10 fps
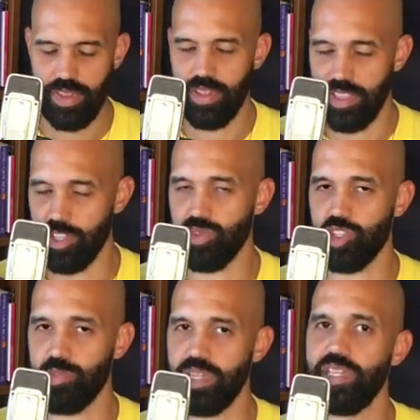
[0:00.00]
this one
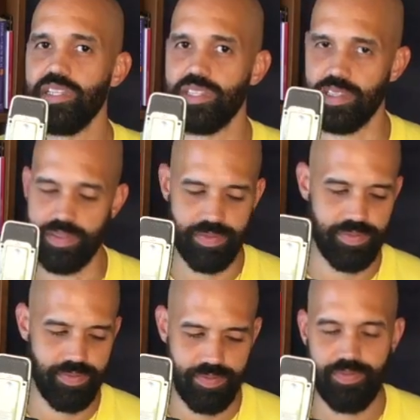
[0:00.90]
should be easy.
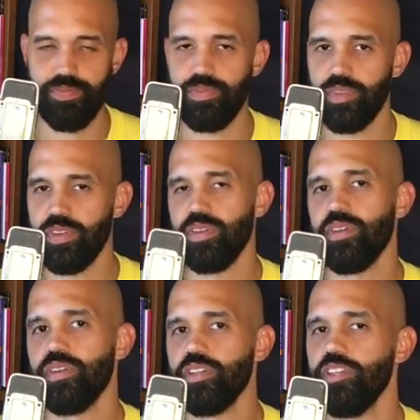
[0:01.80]

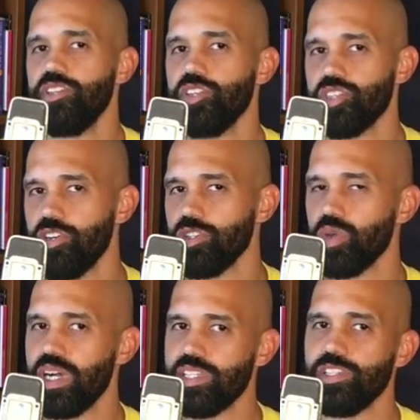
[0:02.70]
You just go
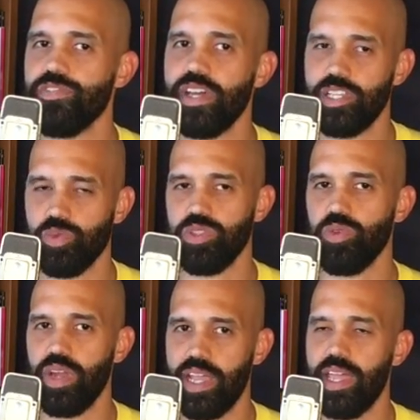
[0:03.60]
twice as fast with the
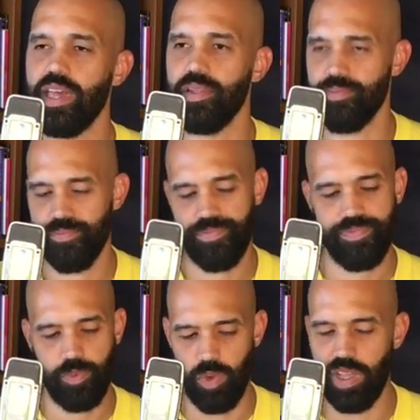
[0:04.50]
right hand.
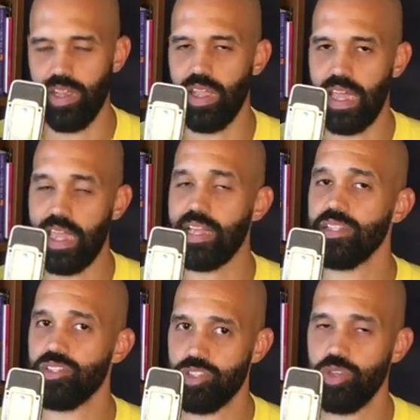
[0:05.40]
1 and
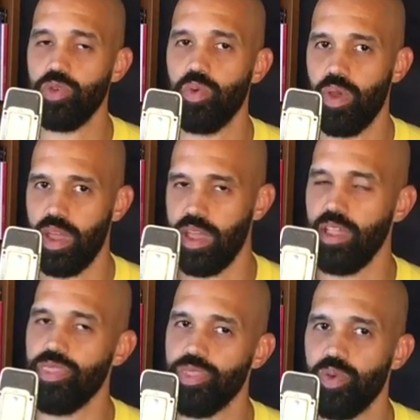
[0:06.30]
2 and
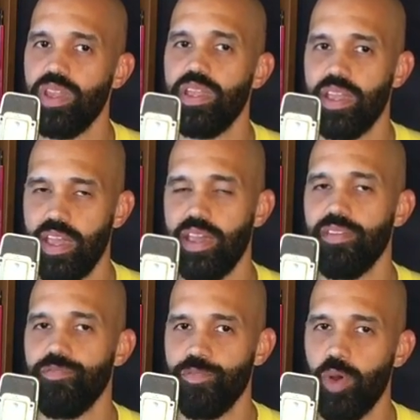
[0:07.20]
3 and
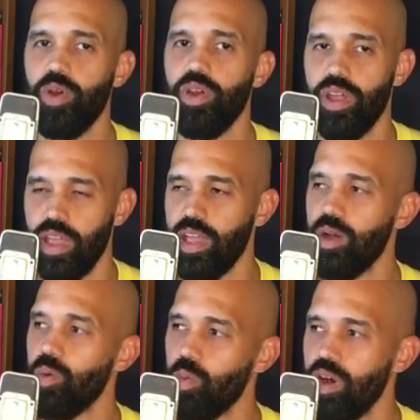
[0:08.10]
4 and
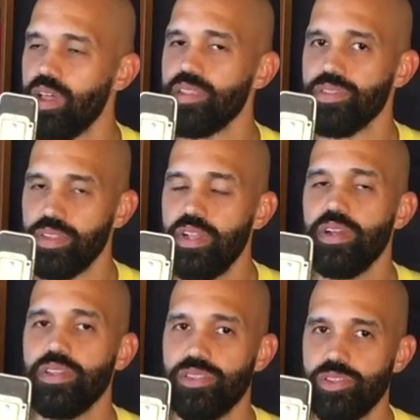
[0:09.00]
1,
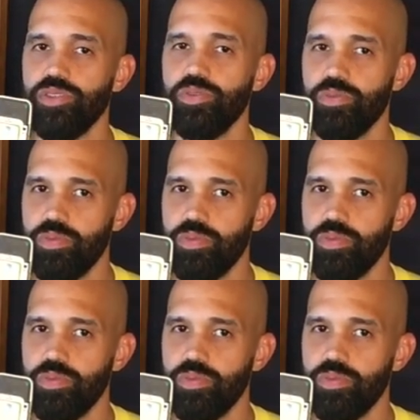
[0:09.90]
2.